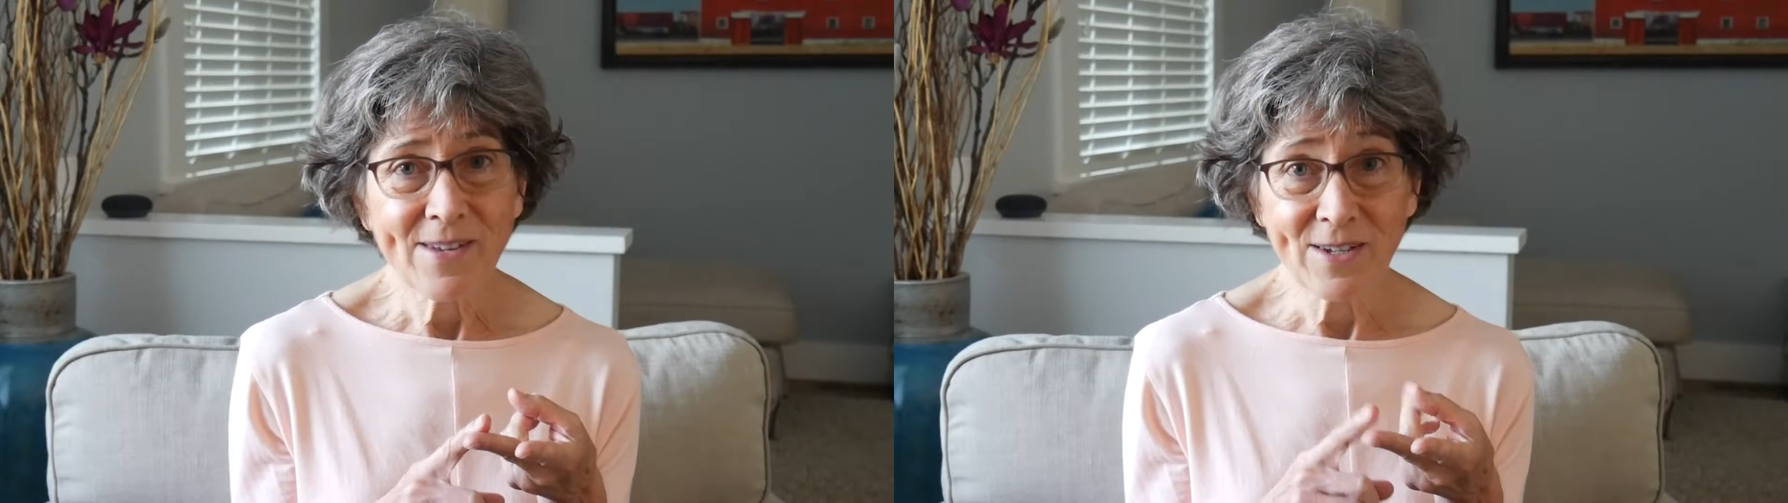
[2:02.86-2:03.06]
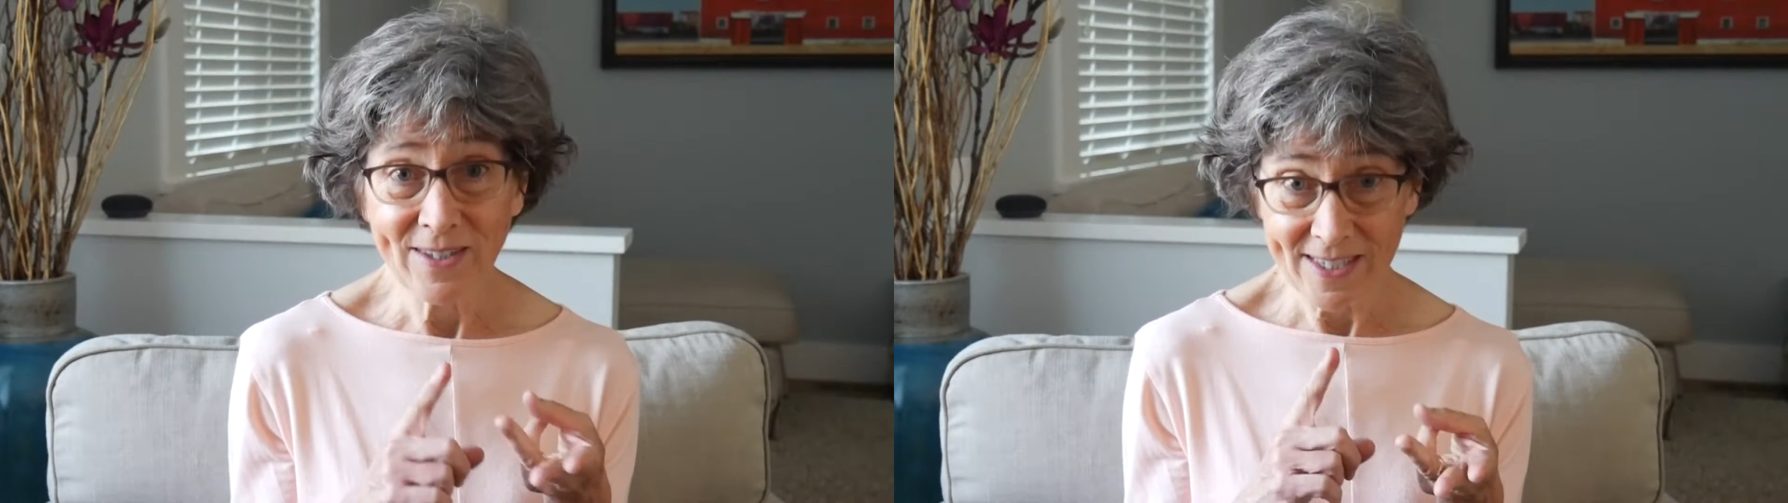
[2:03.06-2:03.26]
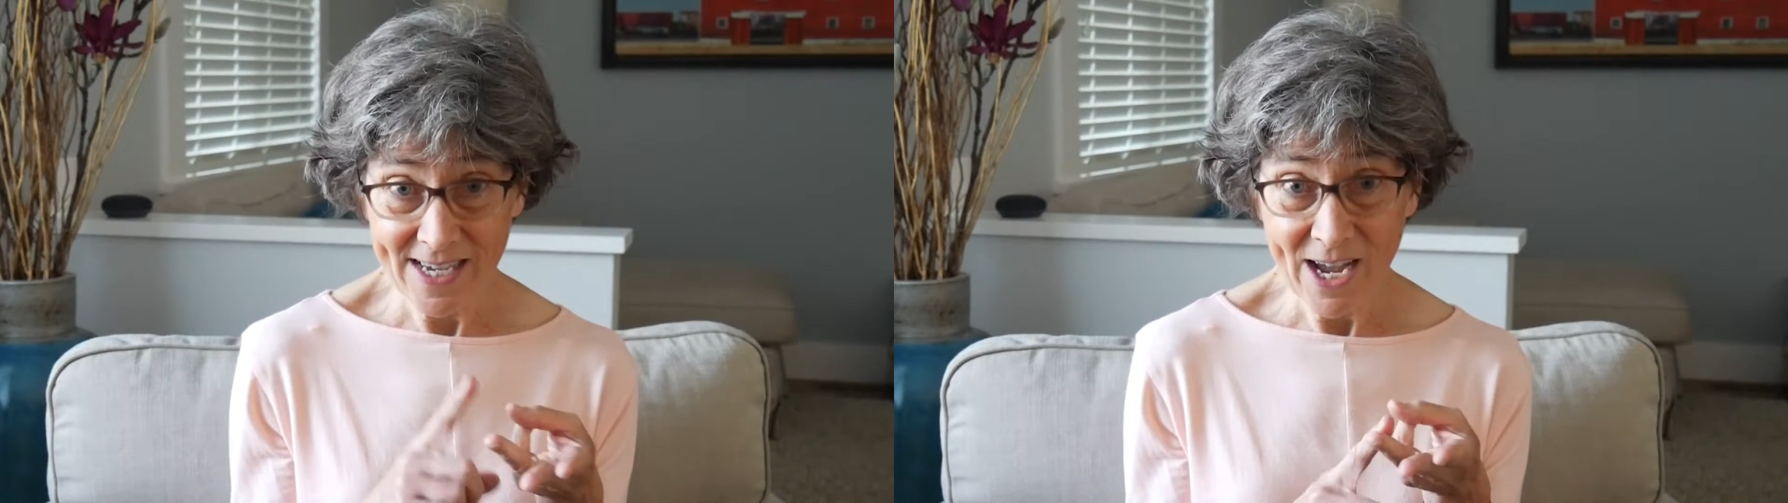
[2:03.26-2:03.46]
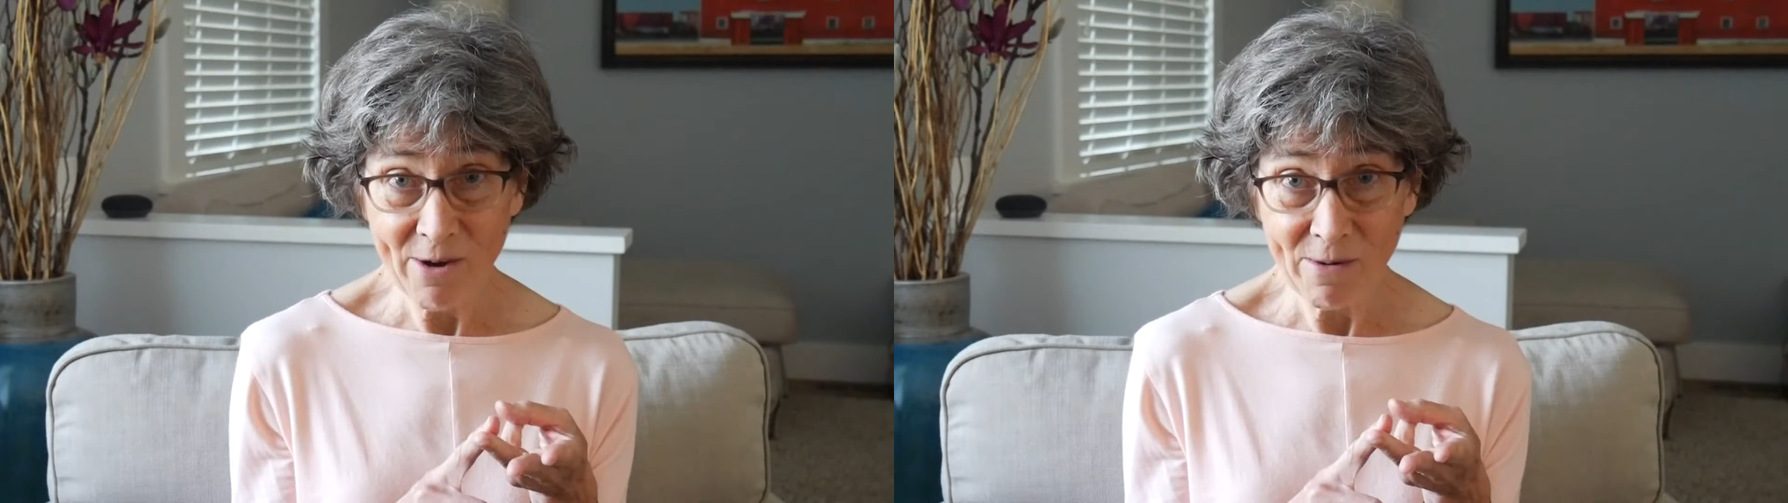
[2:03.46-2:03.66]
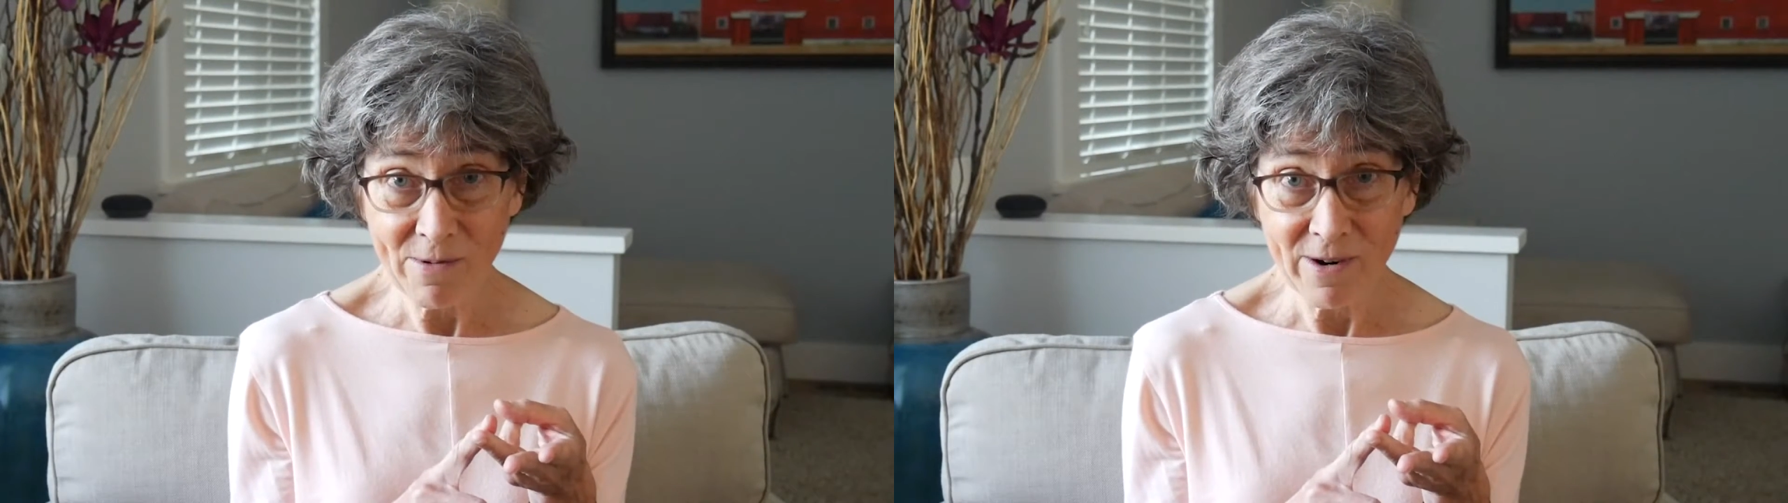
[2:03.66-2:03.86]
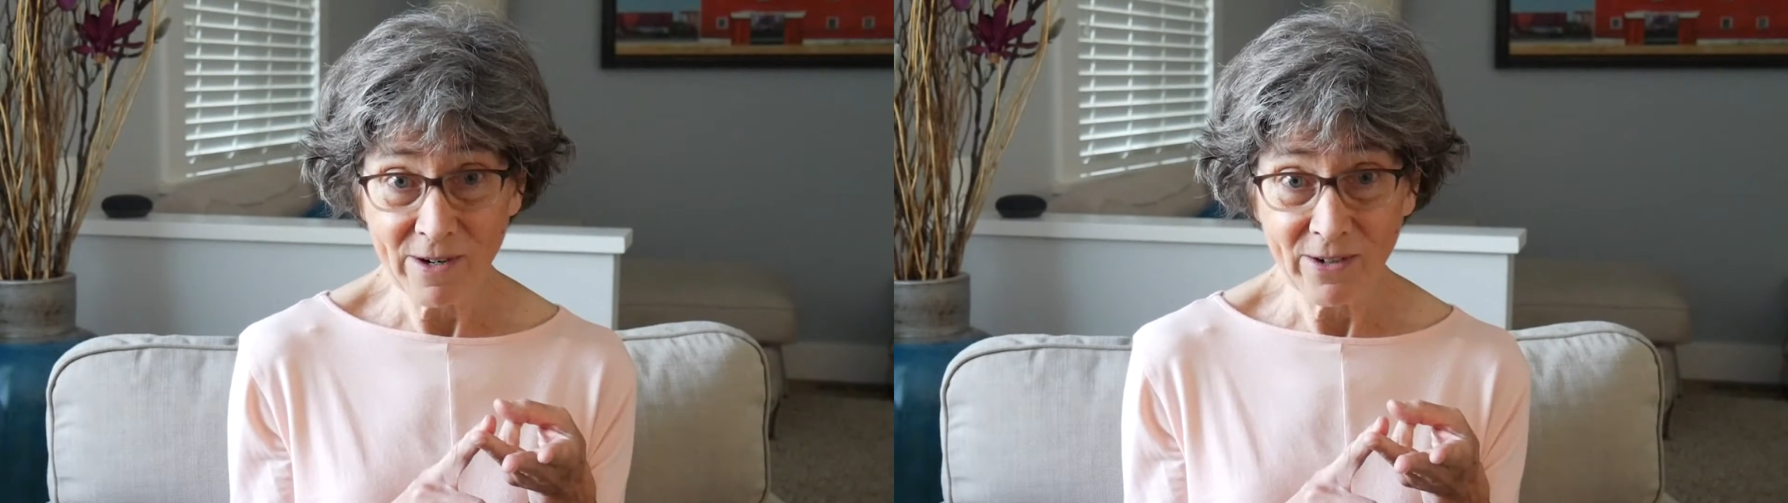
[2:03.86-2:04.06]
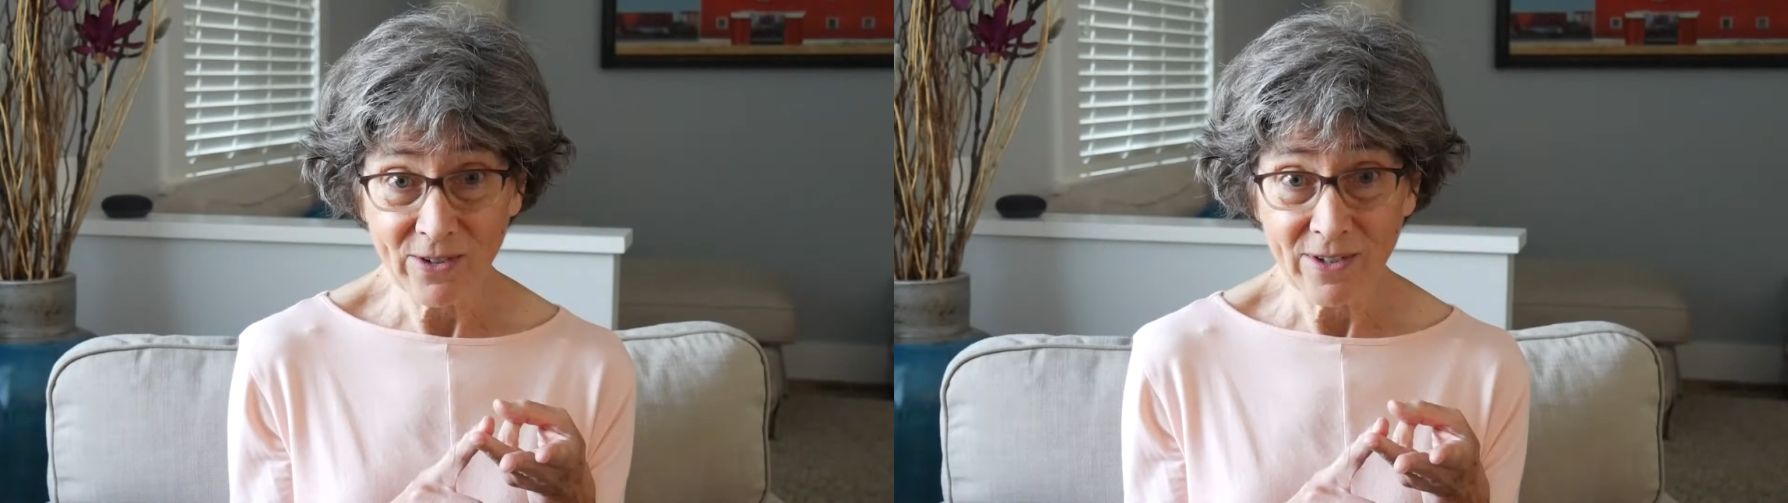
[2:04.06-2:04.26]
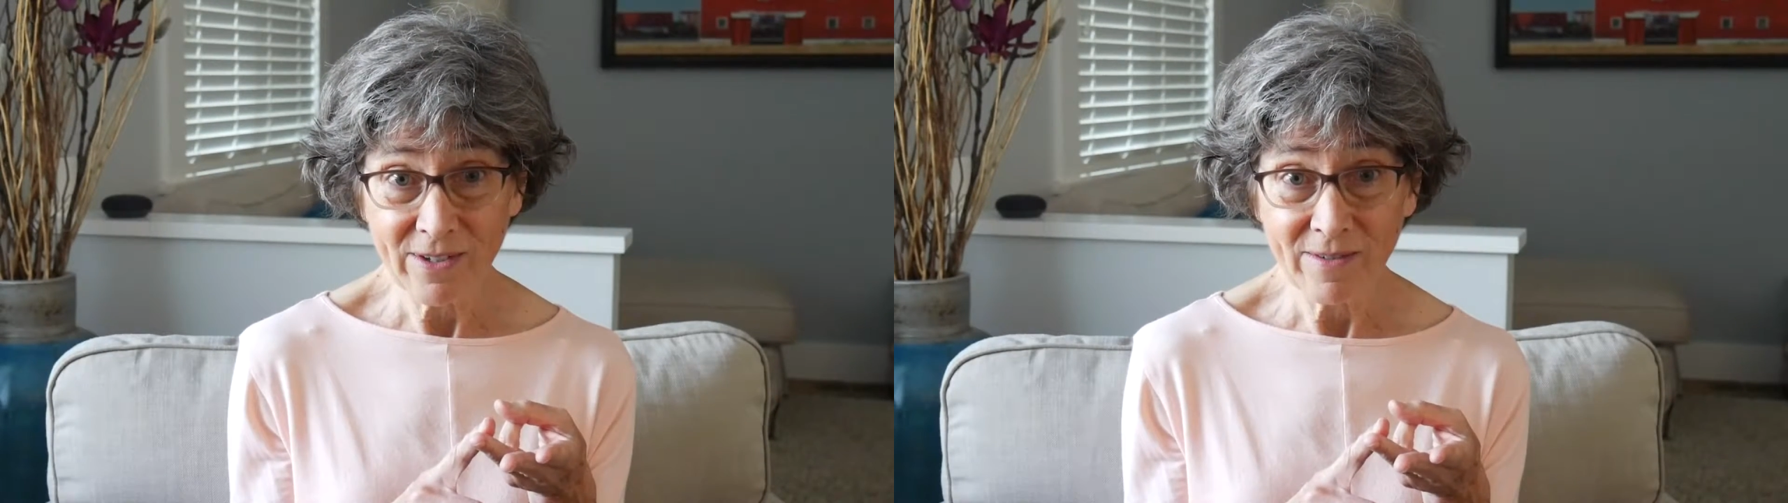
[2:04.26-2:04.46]
you see how it
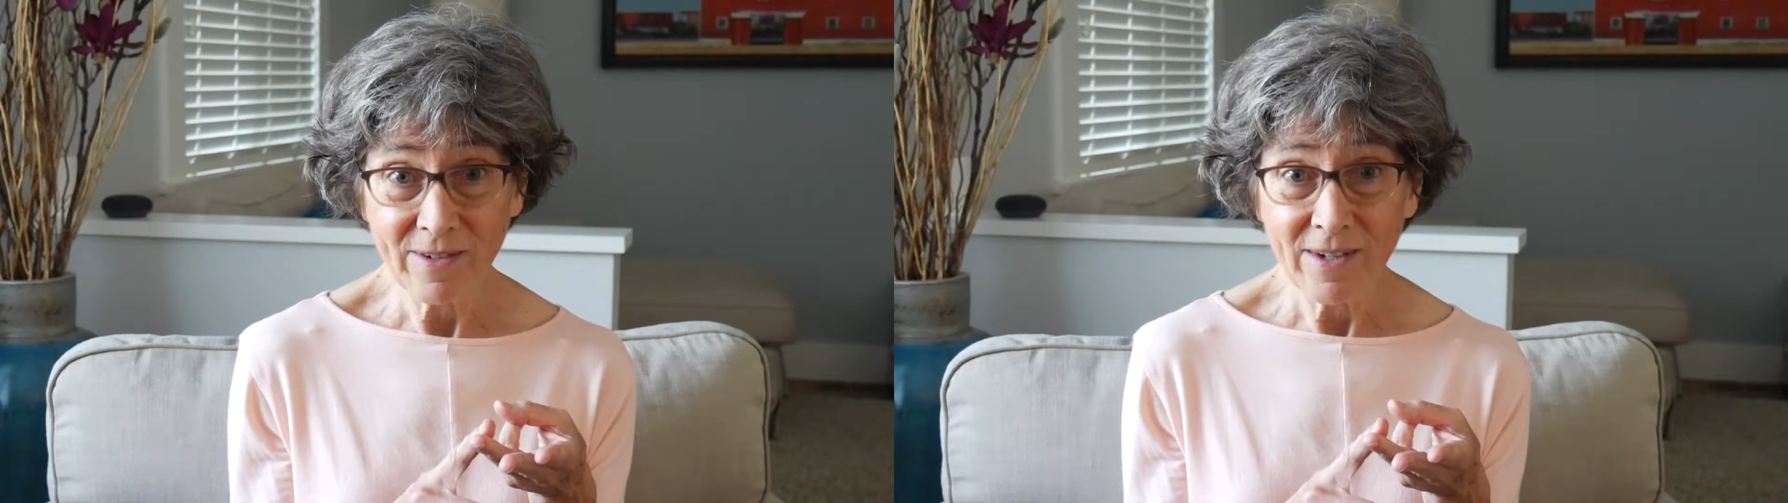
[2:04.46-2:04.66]
works,